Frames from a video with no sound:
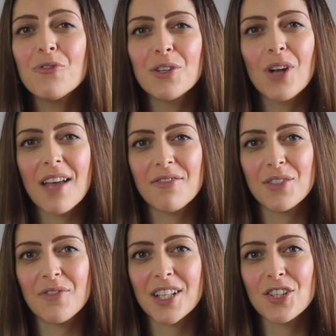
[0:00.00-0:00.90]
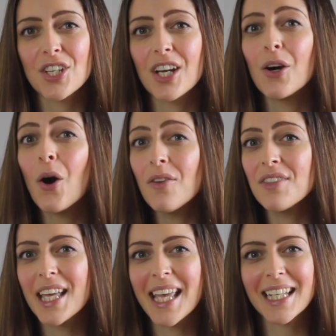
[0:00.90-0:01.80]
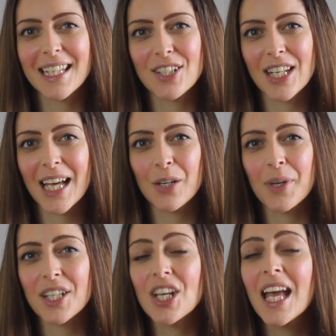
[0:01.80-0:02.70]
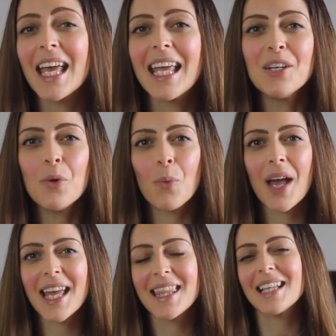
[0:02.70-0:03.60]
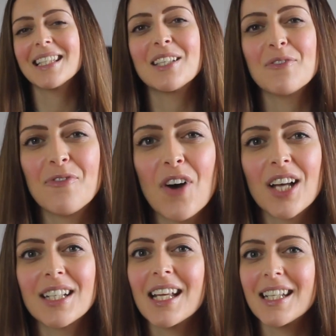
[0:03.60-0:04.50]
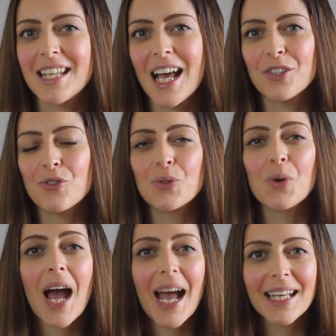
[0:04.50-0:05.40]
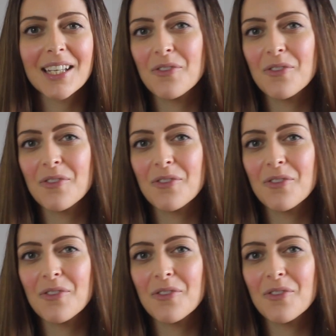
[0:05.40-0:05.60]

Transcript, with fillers: a real life adventure of the English language in a way that is fun, natural, and